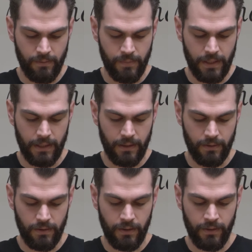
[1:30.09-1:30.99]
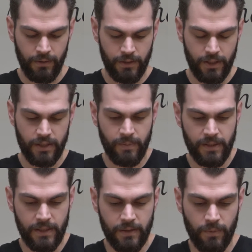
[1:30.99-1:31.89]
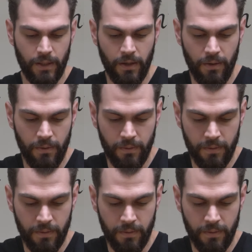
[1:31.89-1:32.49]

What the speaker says: Making little adjustments as we go.